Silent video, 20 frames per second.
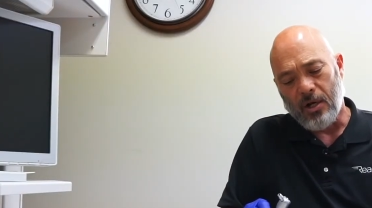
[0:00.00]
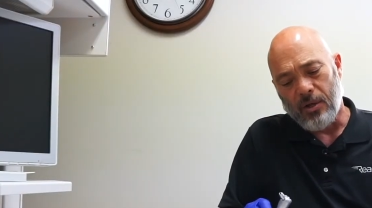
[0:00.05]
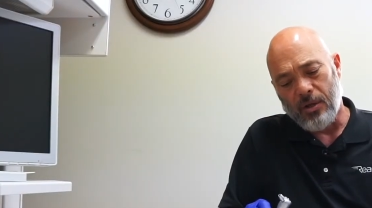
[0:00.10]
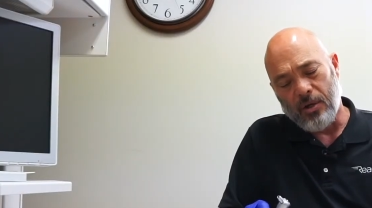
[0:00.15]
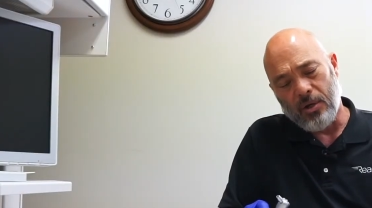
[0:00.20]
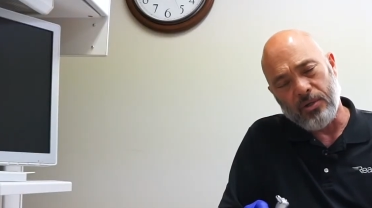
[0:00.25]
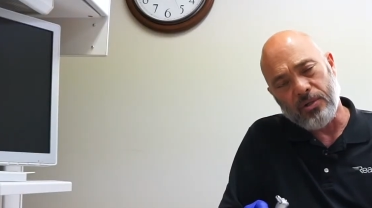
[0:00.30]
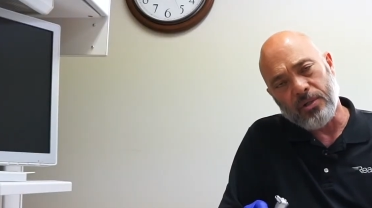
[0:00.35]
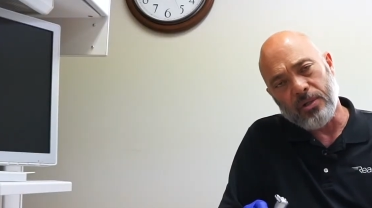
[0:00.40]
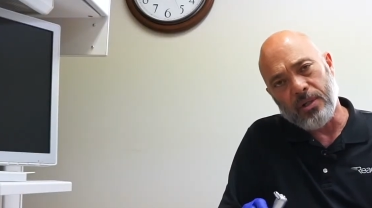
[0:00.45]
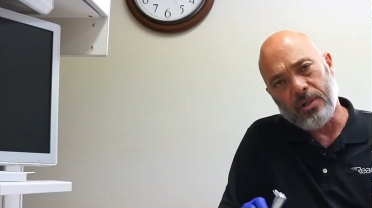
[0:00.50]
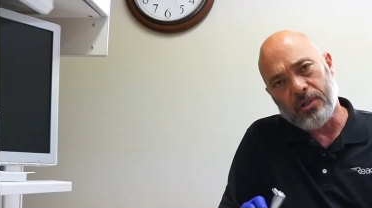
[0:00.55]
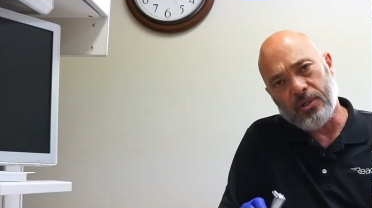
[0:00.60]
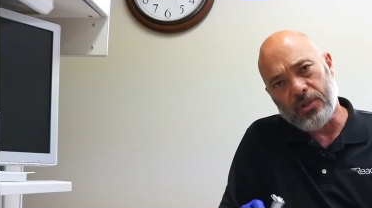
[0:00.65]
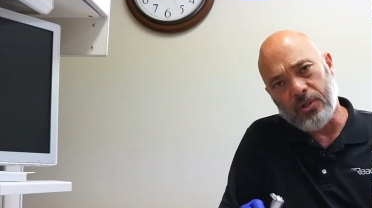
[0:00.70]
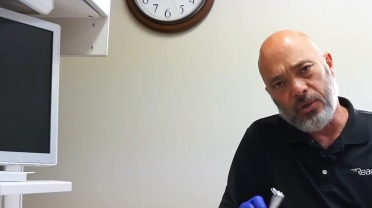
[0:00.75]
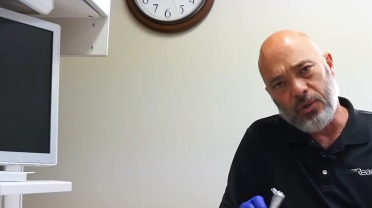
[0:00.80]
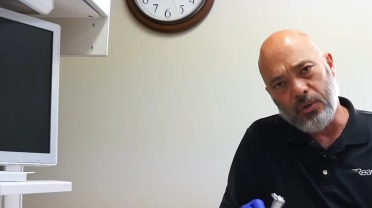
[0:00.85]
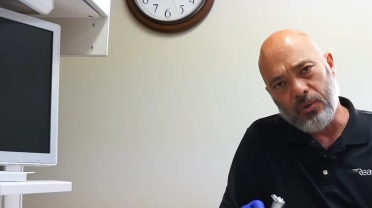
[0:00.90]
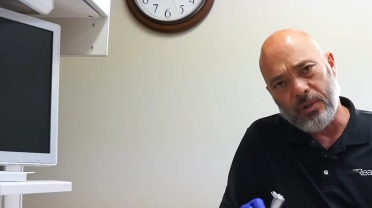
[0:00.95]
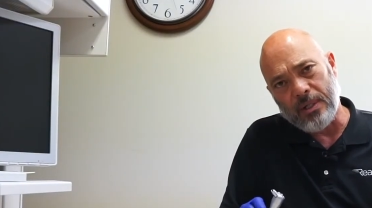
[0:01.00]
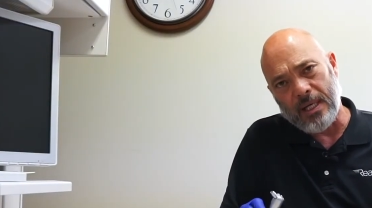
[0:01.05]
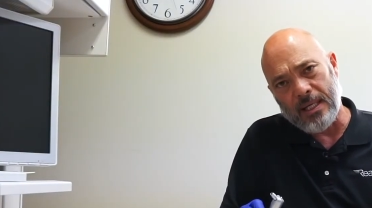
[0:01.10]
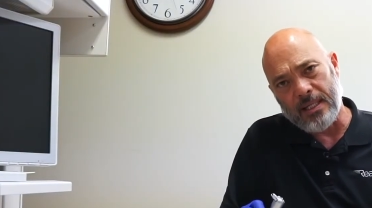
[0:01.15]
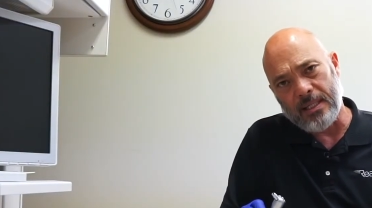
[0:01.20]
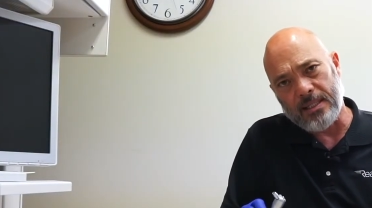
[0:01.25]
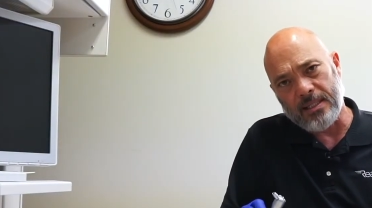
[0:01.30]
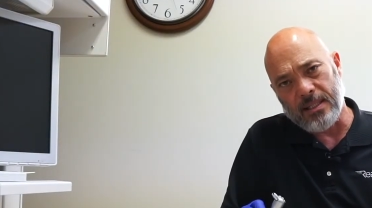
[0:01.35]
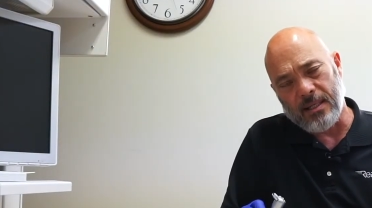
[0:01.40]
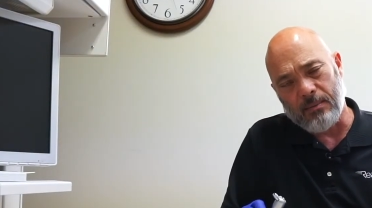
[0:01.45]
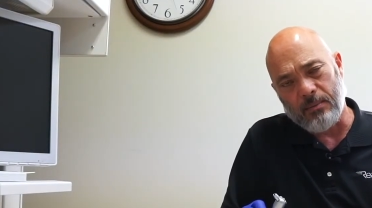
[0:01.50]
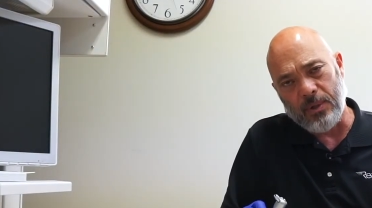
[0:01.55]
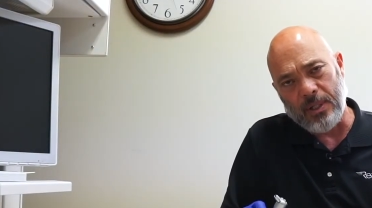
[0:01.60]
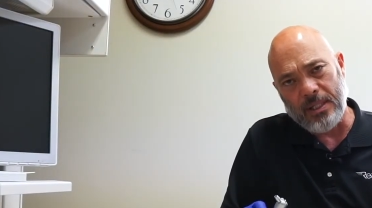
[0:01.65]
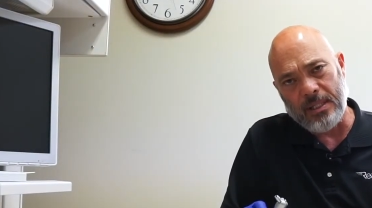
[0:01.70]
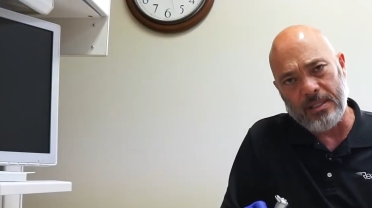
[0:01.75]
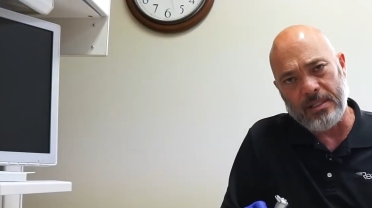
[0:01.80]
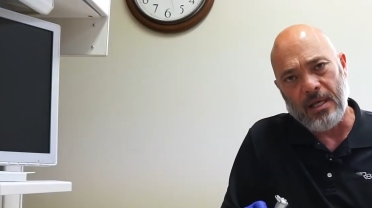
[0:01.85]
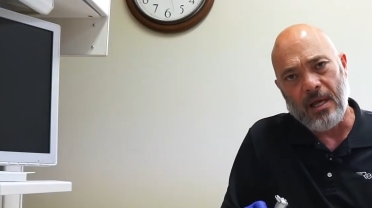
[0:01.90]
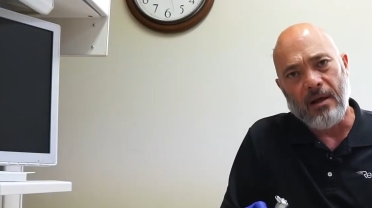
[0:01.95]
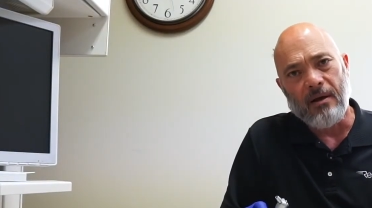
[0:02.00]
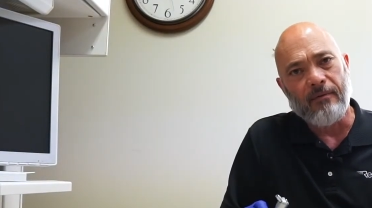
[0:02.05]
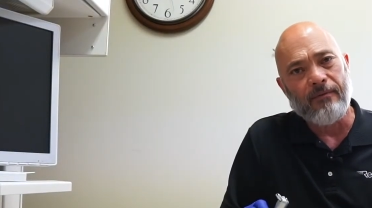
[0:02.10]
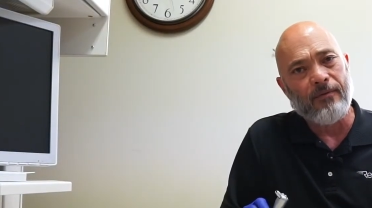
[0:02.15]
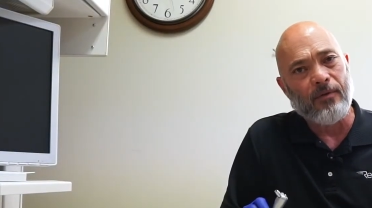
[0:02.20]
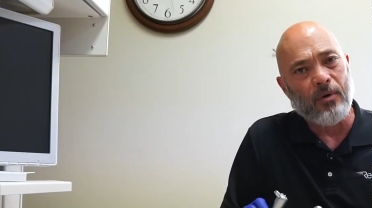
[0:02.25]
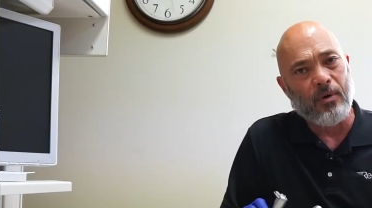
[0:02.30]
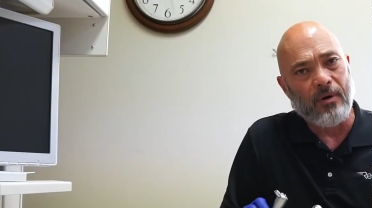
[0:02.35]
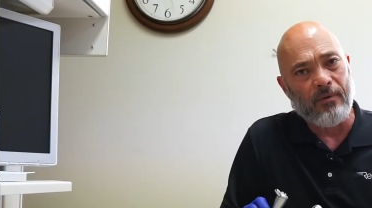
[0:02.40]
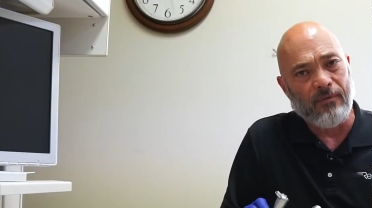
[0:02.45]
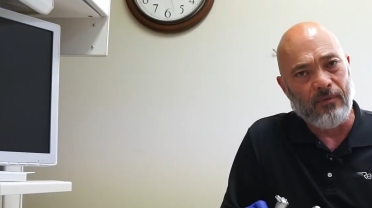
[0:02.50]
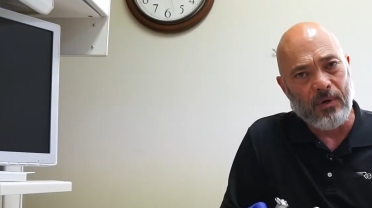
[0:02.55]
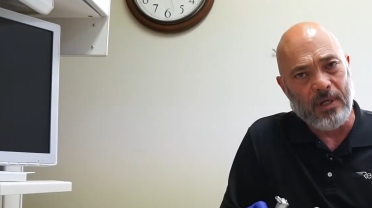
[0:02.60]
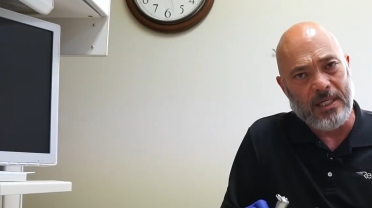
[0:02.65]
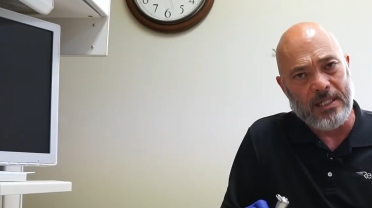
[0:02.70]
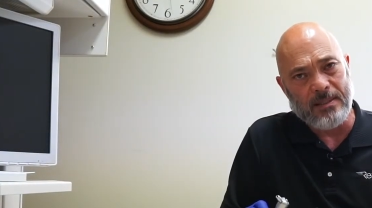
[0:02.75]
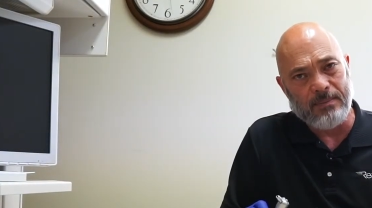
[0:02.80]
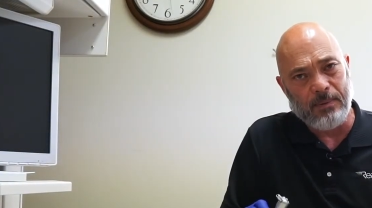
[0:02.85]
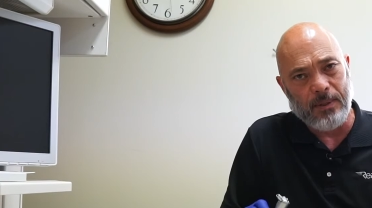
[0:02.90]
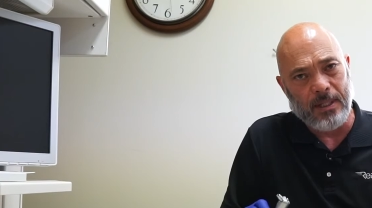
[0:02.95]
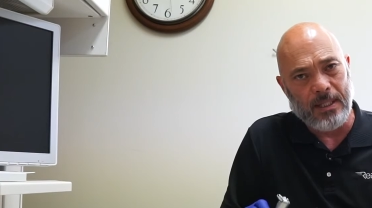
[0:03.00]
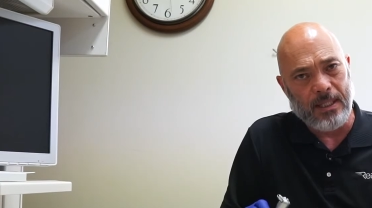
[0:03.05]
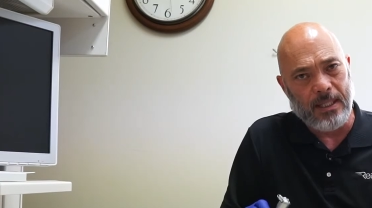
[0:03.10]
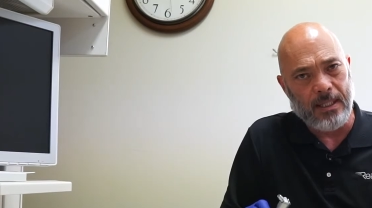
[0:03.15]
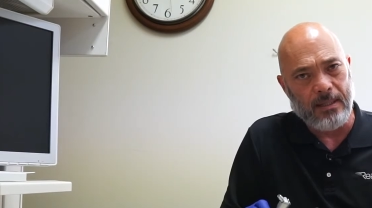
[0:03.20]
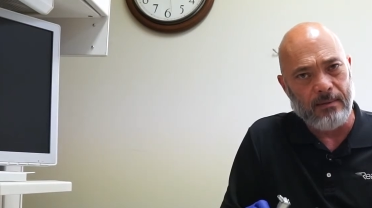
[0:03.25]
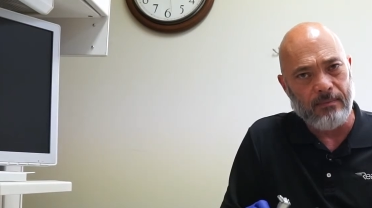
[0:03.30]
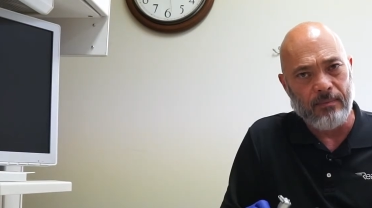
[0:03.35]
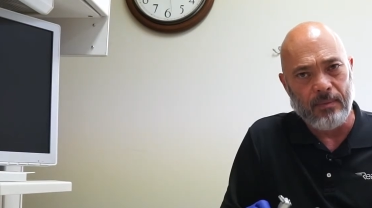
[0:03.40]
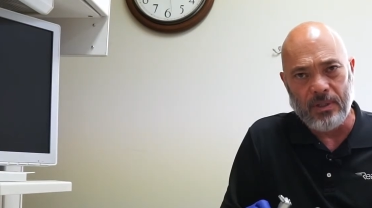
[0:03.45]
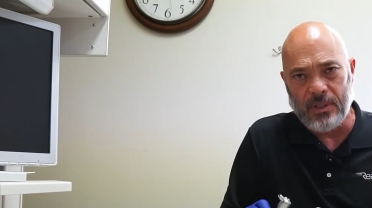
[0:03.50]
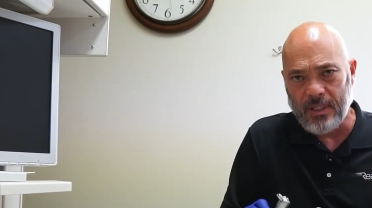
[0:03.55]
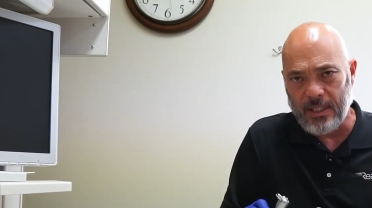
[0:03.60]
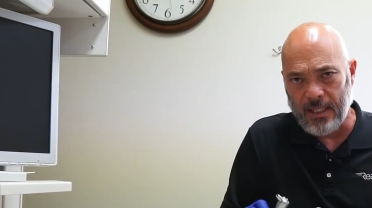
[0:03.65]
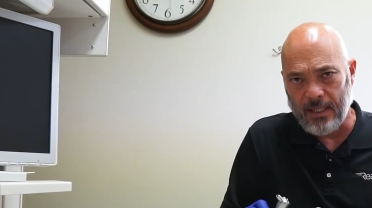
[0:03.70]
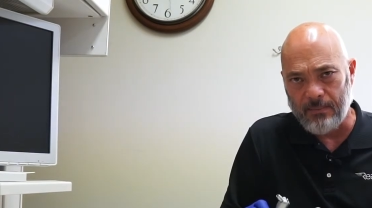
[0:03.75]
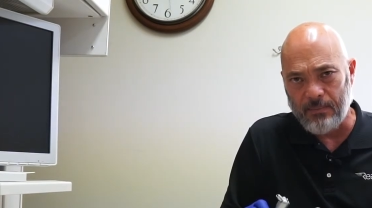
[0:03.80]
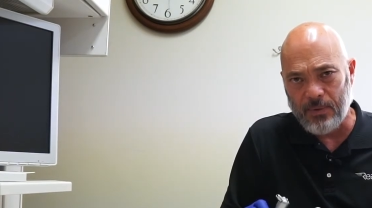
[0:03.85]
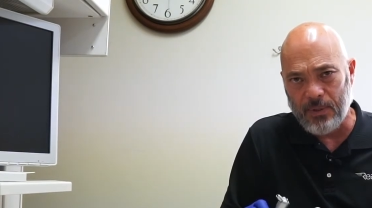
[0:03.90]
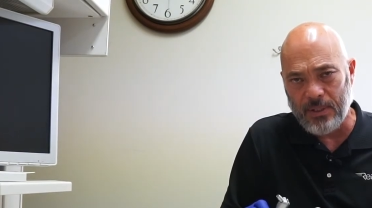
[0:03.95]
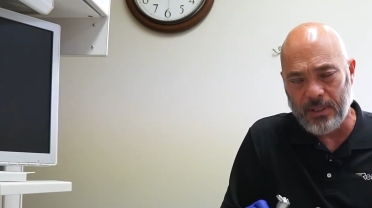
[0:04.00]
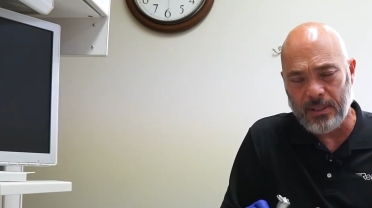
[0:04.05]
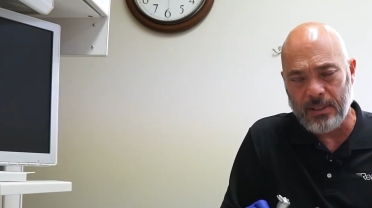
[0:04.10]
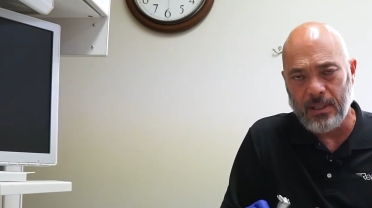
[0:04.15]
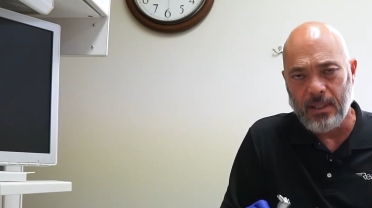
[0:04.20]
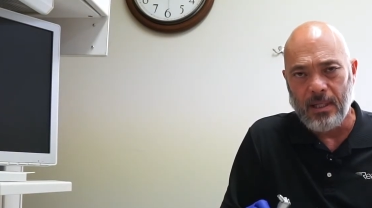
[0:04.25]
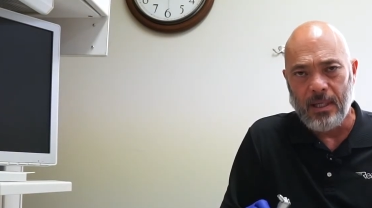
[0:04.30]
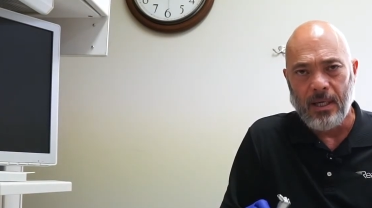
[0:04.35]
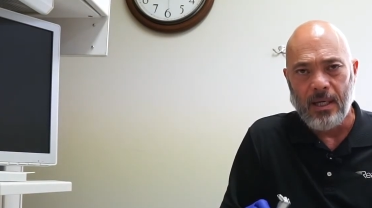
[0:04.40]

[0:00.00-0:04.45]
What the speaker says: Those are the two nut assemblies for free spinning tips,